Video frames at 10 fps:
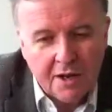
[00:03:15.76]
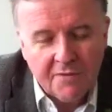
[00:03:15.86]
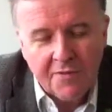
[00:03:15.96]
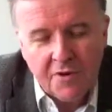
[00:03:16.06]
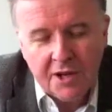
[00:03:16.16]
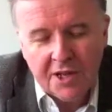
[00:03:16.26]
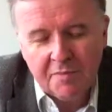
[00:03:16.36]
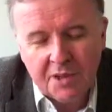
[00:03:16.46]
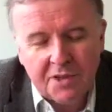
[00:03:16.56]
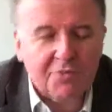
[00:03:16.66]
are very
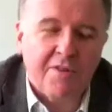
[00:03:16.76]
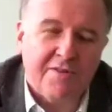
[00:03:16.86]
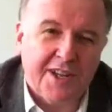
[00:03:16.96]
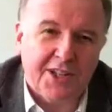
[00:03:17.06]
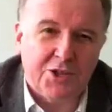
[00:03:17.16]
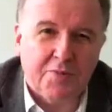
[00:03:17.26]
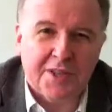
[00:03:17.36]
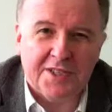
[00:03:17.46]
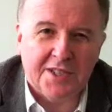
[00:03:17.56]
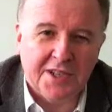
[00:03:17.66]
keen, because we're a
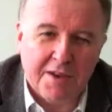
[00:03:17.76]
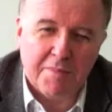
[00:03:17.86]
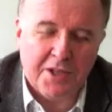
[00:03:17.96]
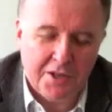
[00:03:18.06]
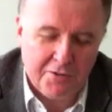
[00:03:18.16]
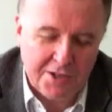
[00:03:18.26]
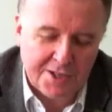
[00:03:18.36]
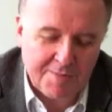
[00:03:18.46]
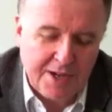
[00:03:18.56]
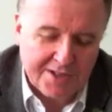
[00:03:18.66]
financial-based company, you'd
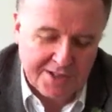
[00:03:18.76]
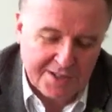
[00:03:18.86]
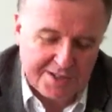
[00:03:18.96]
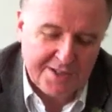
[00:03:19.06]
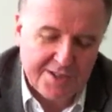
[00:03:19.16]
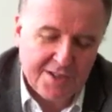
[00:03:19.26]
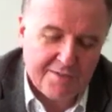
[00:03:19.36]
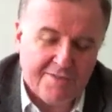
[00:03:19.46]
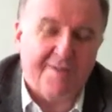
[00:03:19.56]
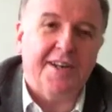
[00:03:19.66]
expect us to know
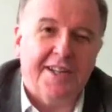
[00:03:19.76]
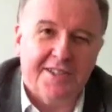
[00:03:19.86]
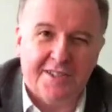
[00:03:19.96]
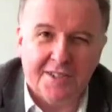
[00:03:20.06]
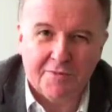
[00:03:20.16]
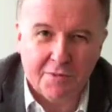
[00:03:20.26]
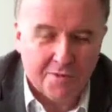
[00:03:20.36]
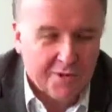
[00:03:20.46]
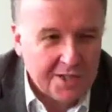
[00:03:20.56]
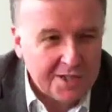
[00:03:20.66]
the finances of all
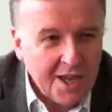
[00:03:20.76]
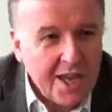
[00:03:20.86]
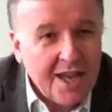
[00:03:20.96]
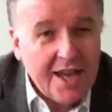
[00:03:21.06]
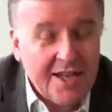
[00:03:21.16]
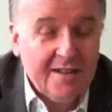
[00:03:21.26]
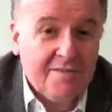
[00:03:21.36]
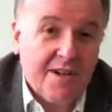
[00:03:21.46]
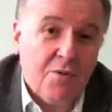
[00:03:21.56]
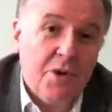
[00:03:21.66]
of this. And in
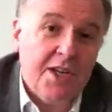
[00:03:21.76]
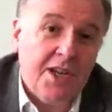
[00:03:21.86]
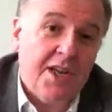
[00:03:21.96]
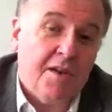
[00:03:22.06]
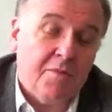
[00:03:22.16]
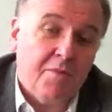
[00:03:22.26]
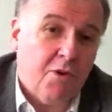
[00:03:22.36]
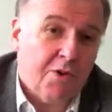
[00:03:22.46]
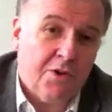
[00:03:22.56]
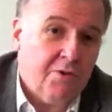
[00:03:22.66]
fact, we keep
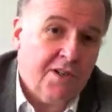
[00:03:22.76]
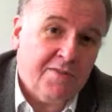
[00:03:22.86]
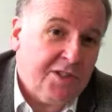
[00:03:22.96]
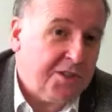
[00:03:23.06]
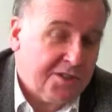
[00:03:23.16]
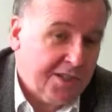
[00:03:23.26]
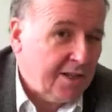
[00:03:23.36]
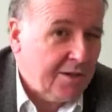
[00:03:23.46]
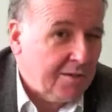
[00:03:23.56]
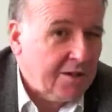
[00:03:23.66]
what we call an efficiency
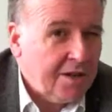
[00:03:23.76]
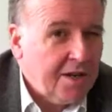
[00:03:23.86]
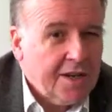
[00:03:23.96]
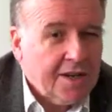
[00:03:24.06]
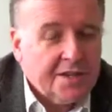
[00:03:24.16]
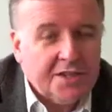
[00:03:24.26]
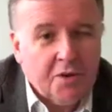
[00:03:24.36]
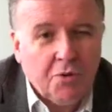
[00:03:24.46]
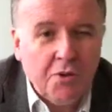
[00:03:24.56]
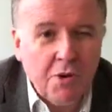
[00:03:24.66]
log.
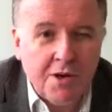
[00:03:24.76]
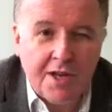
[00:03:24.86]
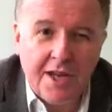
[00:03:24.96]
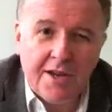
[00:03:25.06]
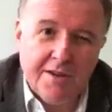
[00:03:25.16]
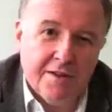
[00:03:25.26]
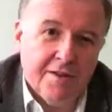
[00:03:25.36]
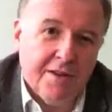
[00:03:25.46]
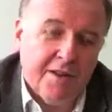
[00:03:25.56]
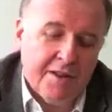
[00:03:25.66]
So we work out
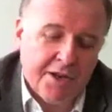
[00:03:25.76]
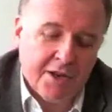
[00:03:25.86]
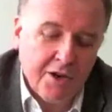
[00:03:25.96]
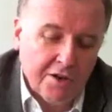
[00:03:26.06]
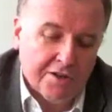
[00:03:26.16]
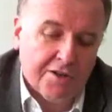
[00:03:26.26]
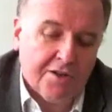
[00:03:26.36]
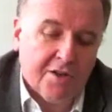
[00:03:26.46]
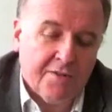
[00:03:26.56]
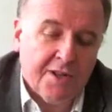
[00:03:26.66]
the
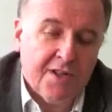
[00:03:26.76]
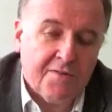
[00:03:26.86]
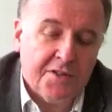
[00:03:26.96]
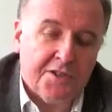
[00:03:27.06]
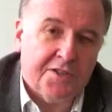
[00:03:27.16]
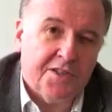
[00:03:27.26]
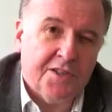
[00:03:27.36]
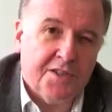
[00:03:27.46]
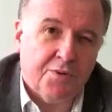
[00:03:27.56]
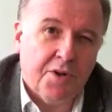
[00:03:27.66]
cost of any
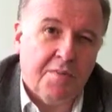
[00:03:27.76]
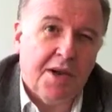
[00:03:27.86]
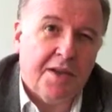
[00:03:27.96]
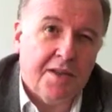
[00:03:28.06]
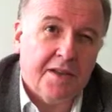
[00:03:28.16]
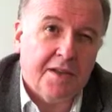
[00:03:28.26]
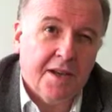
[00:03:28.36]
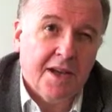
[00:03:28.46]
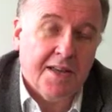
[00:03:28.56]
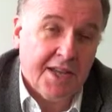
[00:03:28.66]
efficiencies we make,
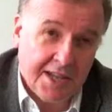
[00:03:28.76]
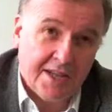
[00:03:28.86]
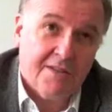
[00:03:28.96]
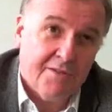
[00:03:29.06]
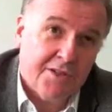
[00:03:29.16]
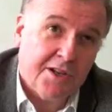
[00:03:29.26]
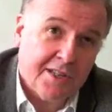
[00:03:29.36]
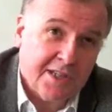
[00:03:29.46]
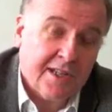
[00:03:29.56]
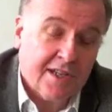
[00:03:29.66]
and that includes
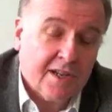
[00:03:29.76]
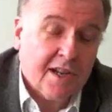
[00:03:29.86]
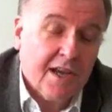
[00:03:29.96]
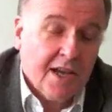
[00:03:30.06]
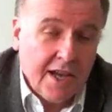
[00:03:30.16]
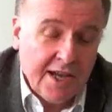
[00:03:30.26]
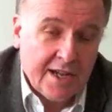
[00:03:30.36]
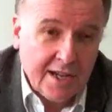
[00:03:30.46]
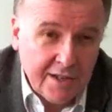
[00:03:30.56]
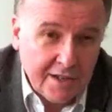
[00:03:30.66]
IT.
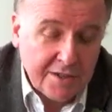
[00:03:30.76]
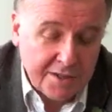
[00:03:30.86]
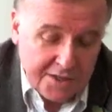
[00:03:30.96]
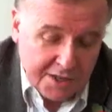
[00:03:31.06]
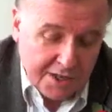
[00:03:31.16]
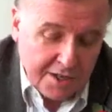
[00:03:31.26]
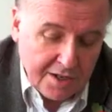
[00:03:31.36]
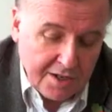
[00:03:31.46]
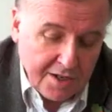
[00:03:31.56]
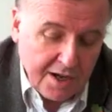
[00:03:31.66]
And last
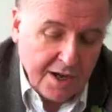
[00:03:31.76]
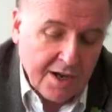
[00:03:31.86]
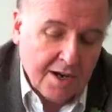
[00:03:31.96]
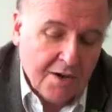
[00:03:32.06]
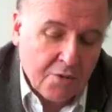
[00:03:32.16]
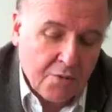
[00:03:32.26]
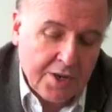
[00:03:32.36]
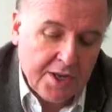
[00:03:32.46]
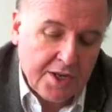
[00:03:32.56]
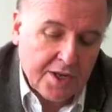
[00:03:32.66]
year,
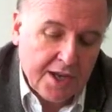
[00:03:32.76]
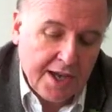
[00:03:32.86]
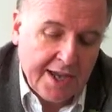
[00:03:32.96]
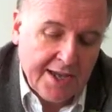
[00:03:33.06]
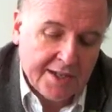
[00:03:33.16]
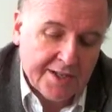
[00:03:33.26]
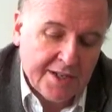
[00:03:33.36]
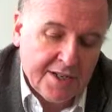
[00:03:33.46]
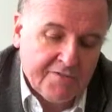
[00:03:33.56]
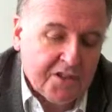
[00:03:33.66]
we had
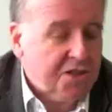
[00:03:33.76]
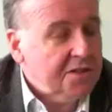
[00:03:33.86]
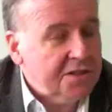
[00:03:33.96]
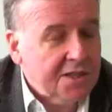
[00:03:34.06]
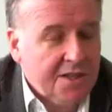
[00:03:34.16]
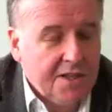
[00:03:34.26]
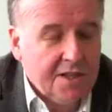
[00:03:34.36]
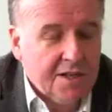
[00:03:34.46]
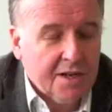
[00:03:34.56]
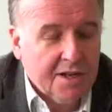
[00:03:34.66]
an
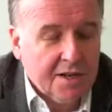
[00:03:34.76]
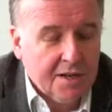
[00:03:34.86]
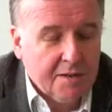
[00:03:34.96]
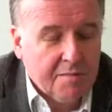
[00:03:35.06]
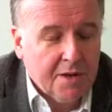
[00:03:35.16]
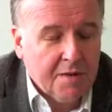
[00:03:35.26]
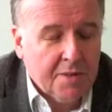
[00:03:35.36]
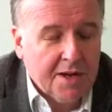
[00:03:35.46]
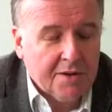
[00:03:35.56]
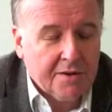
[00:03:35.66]
efficiency
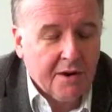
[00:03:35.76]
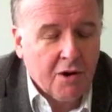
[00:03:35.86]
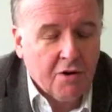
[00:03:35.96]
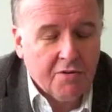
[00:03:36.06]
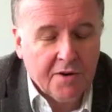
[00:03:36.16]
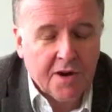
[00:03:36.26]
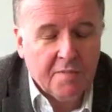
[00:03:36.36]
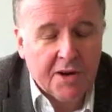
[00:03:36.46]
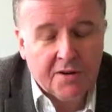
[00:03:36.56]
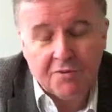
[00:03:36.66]
amount of
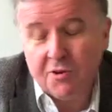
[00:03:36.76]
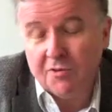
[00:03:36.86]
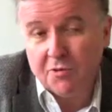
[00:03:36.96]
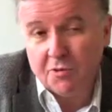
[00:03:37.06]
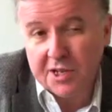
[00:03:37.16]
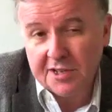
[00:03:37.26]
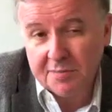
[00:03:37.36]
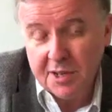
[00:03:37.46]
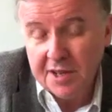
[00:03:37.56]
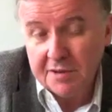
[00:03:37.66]
about £3,000 or
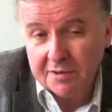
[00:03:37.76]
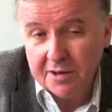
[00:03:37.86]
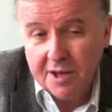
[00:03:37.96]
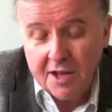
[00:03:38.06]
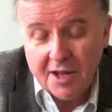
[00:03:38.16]
£4,000.